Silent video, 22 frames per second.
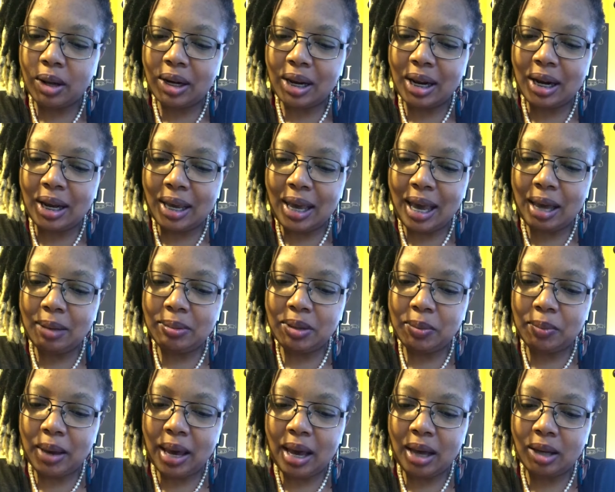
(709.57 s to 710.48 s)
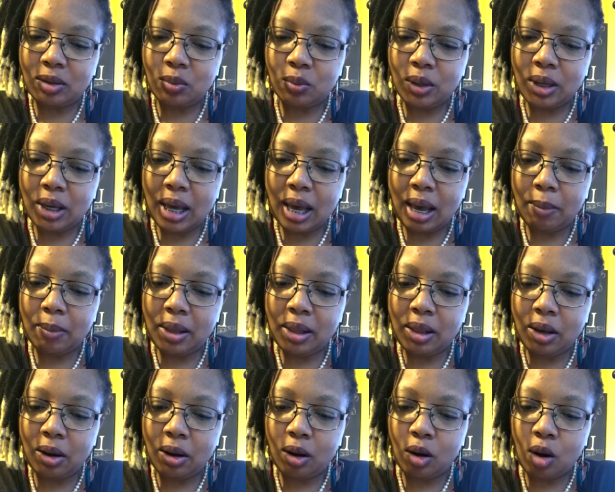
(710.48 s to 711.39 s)
And it came to pass, when he had been
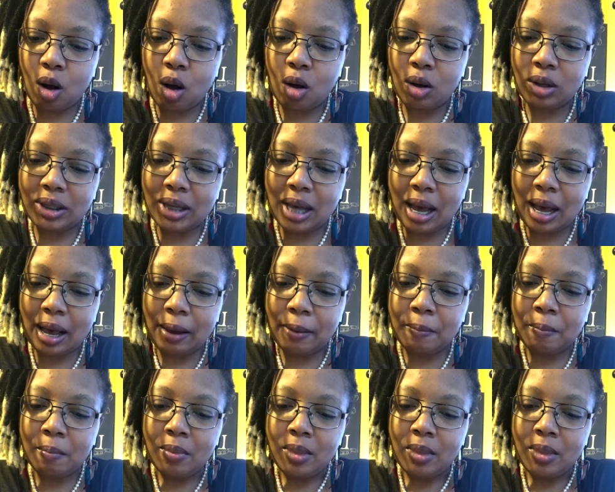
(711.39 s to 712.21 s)
there a long time,